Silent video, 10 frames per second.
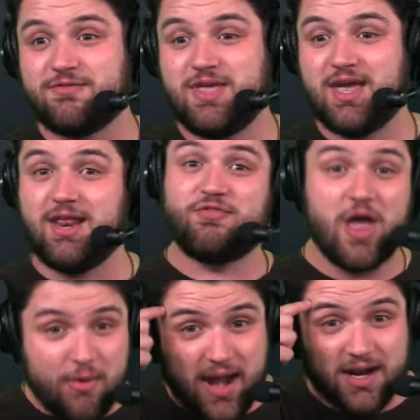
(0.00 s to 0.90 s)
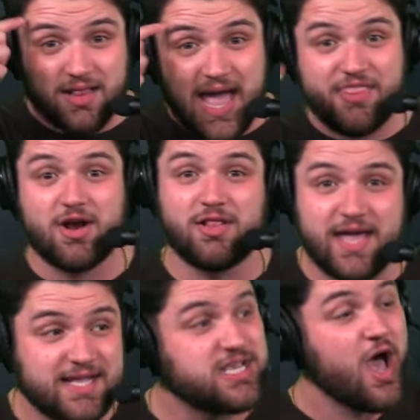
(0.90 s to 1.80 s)
giggity. If they're ready to lay their
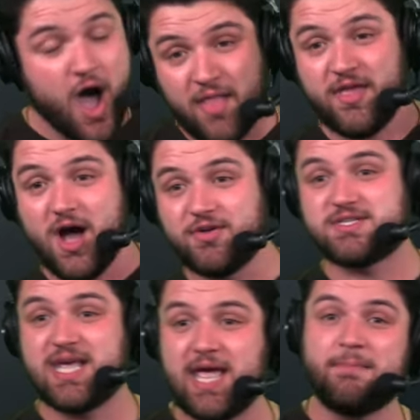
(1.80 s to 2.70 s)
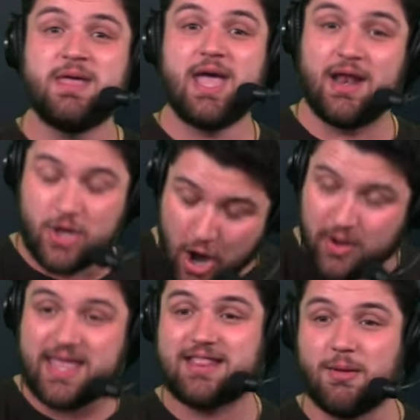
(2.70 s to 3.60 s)
lids on the other team and go
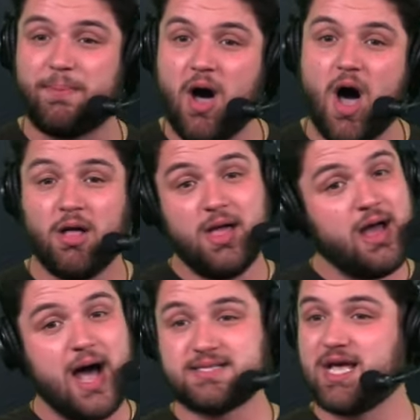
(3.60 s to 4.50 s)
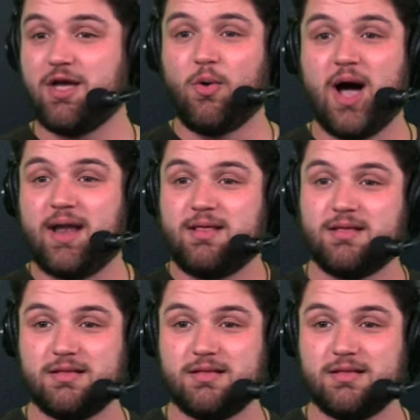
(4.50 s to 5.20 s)
and get the ball, I'll tell you what,